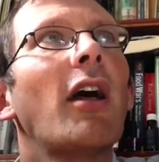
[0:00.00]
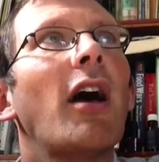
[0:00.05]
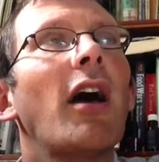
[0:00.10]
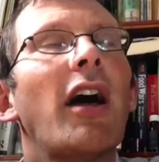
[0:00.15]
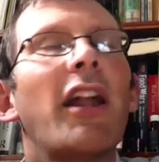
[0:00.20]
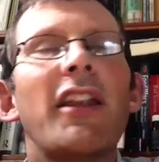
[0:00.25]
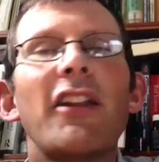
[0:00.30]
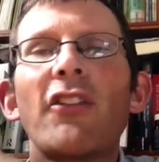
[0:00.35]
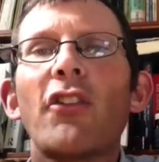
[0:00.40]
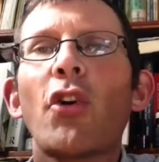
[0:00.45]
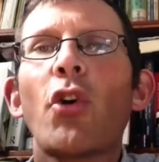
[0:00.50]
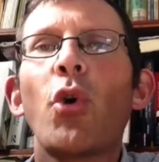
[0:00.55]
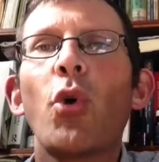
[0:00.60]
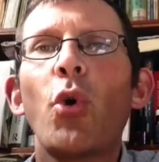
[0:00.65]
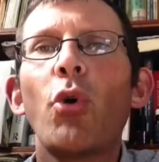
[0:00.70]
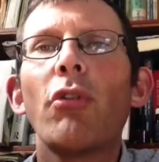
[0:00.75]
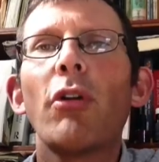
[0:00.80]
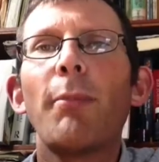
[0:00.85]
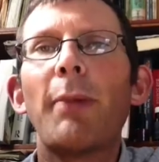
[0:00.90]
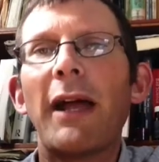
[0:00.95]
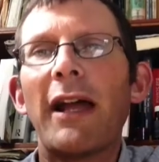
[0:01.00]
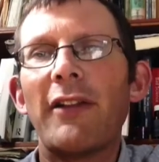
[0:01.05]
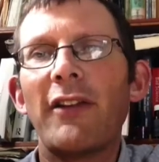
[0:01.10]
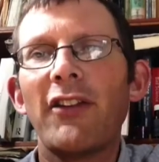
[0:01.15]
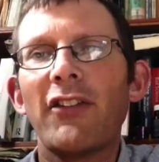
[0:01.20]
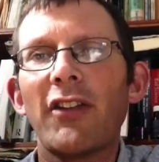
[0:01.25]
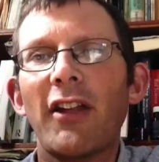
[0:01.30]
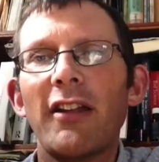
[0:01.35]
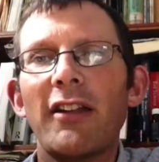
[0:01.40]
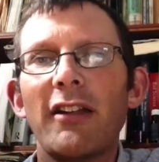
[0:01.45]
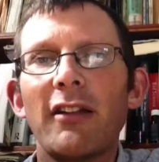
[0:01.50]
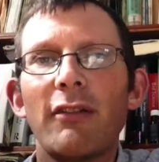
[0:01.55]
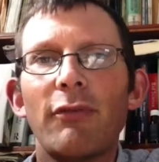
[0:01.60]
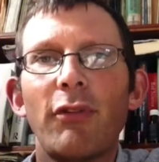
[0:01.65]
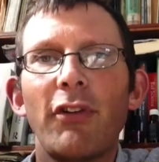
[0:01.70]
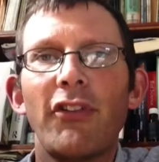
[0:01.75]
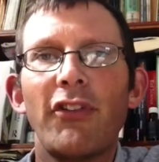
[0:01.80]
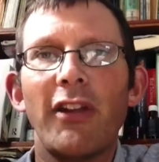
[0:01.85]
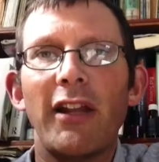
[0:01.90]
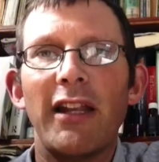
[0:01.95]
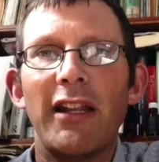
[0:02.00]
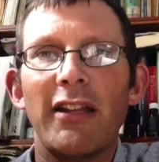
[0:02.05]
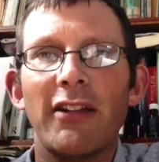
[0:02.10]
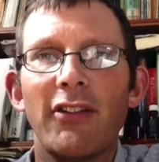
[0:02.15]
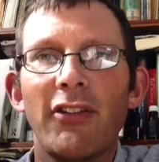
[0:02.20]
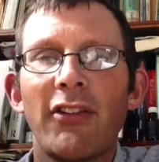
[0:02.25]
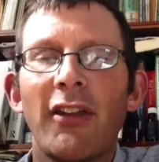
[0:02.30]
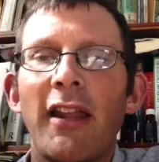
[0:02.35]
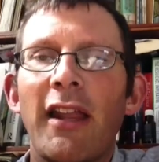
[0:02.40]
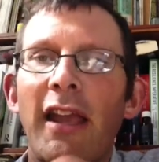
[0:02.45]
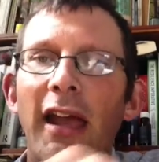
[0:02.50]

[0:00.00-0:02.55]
at its core about this idea of resilience.